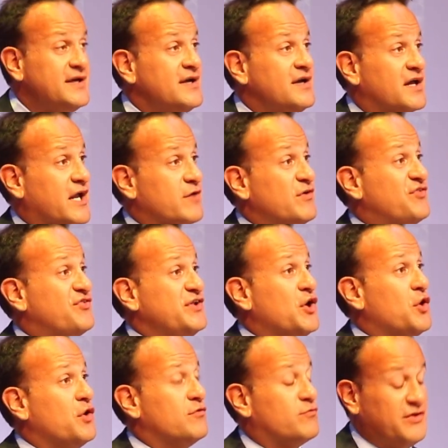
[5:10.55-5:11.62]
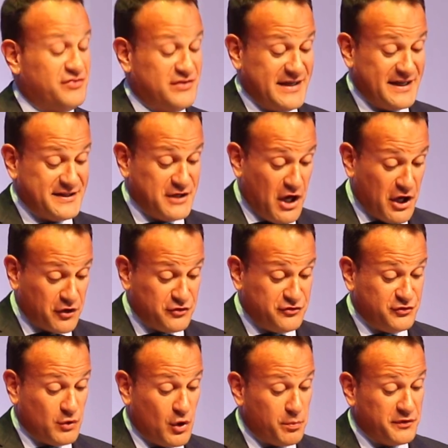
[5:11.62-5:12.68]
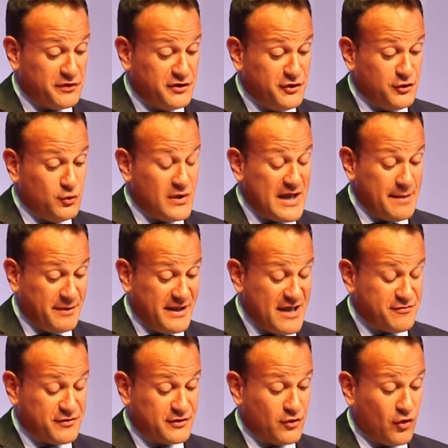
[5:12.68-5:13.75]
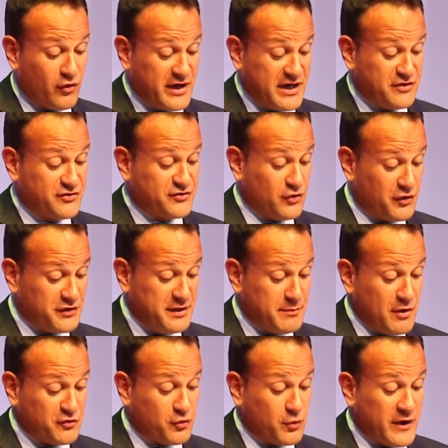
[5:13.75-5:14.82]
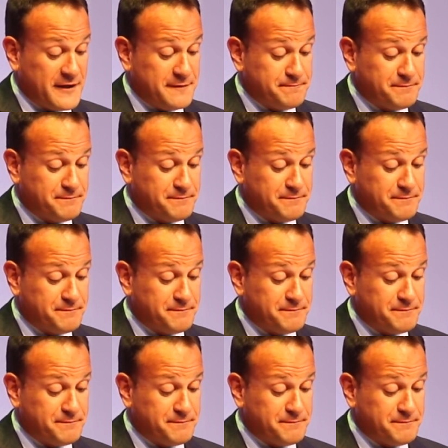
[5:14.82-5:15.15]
And I recently had the honour to open the new M11 Goria-Muscorthy motorway,